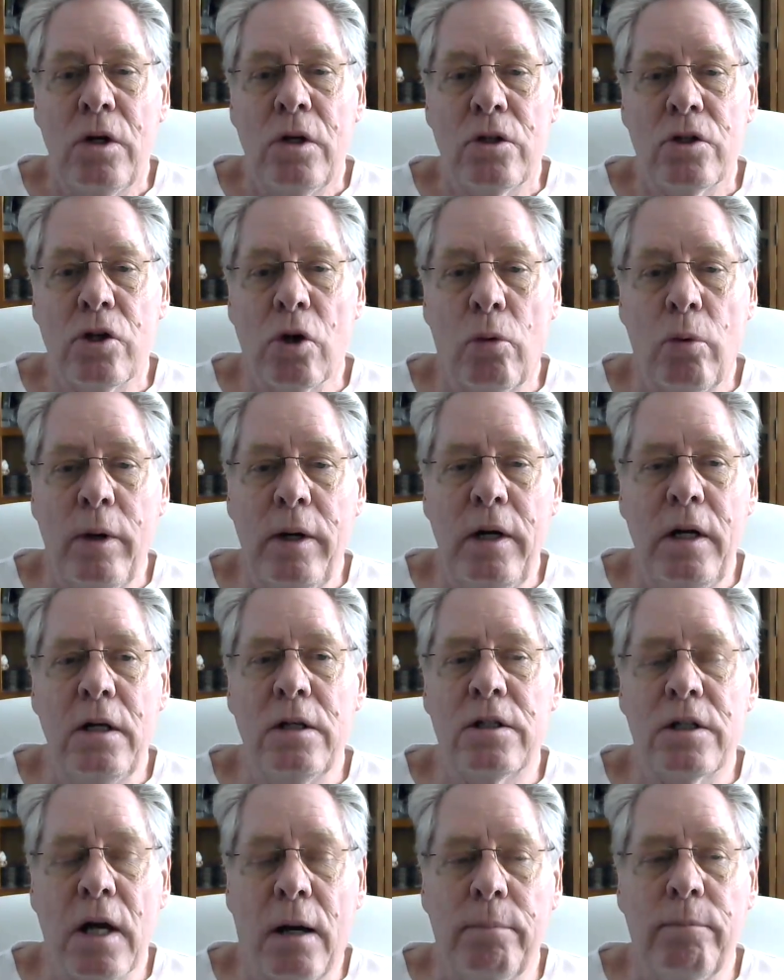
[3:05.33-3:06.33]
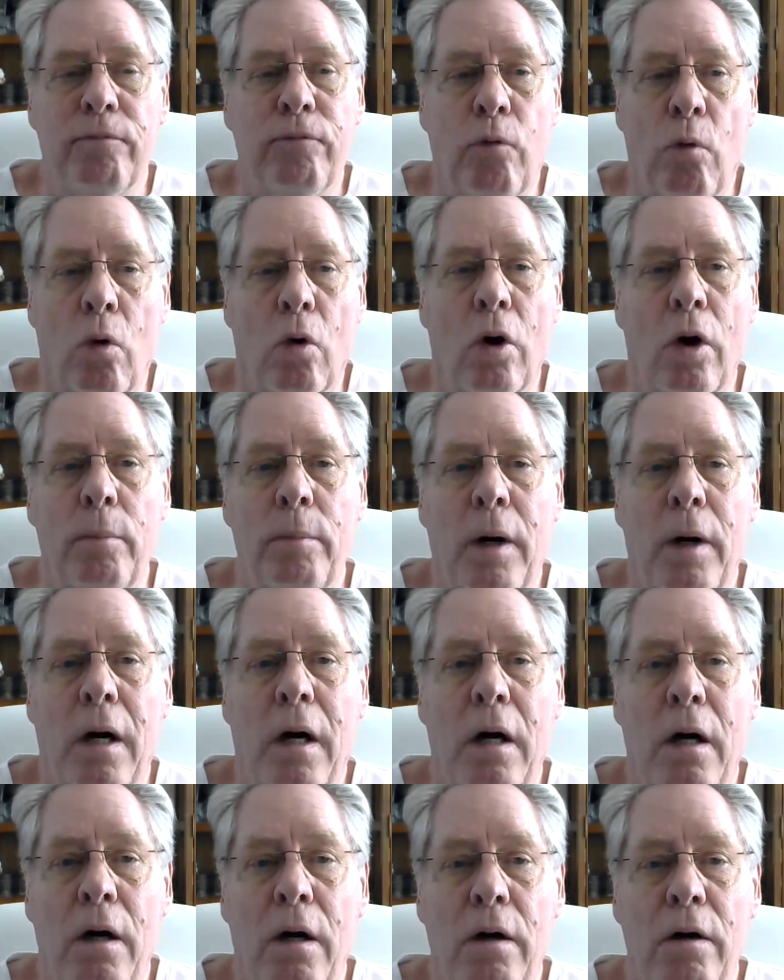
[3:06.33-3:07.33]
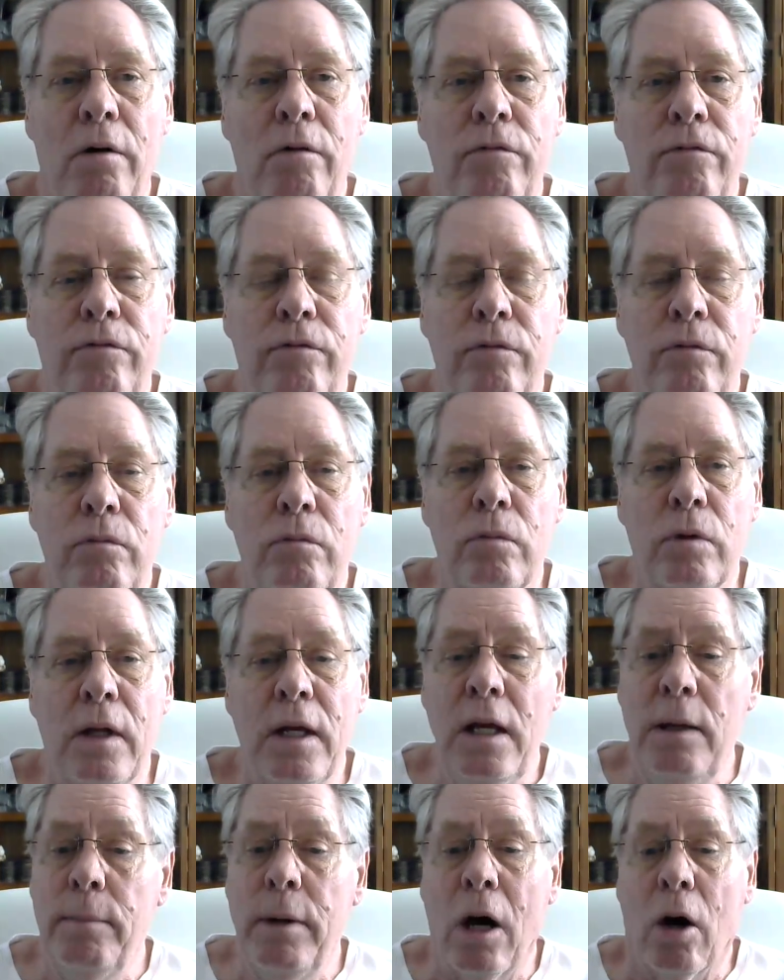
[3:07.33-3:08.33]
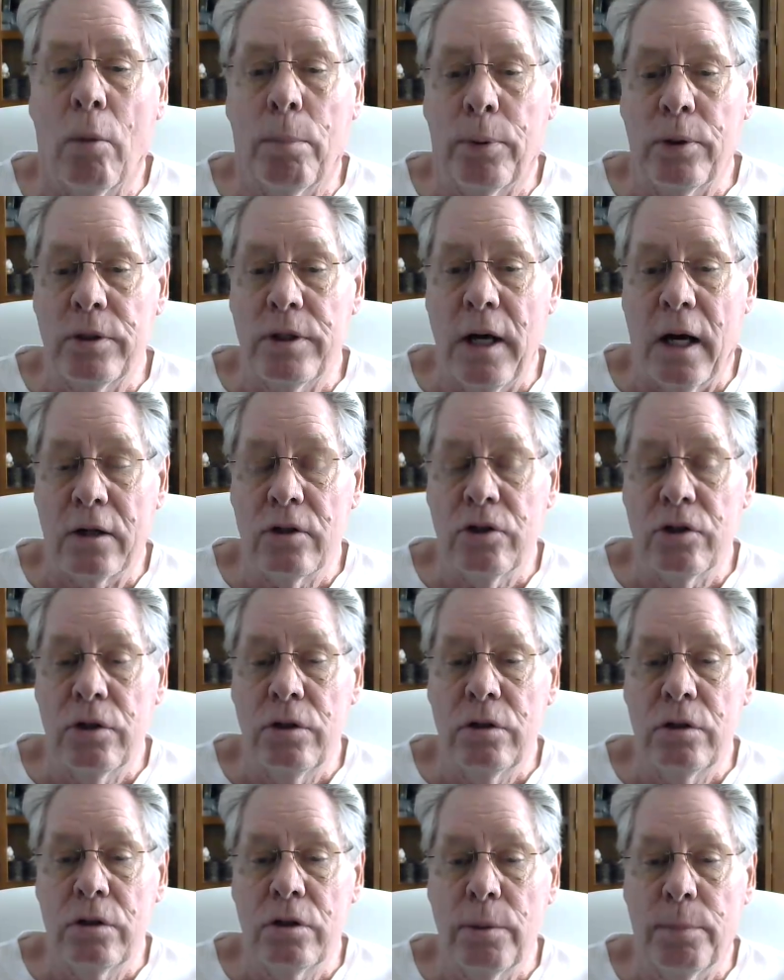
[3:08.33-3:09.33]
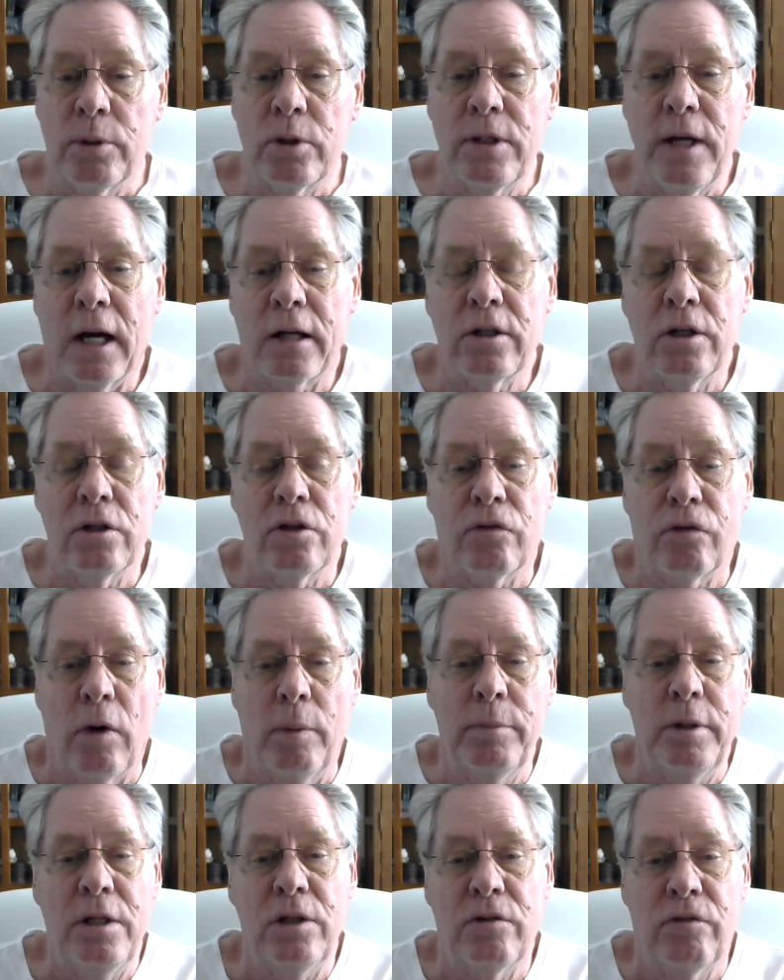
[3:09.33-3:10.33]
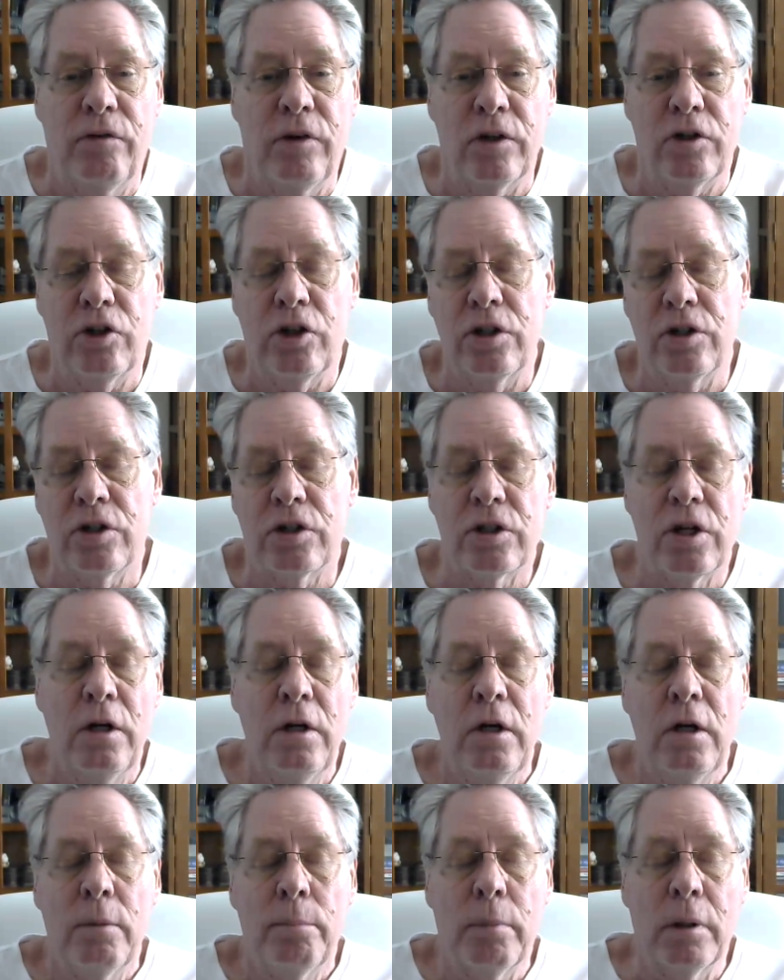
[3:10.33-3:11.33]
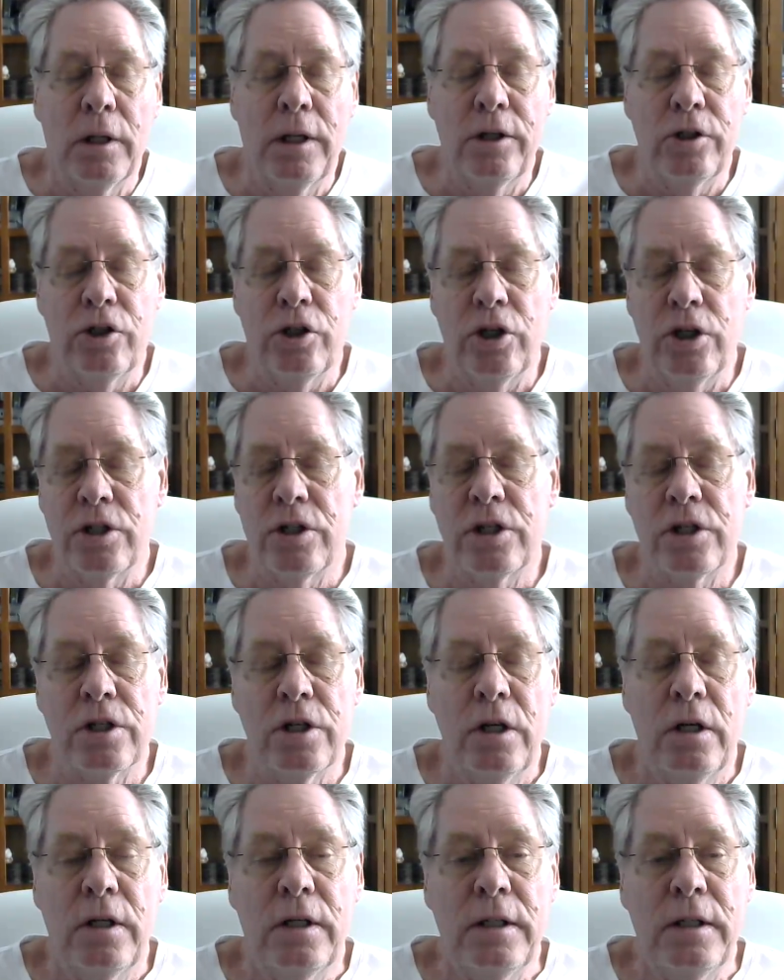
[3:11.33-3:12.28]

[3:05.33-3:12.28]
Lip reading: So we need some form of email protection to protect us from these vicious, malicious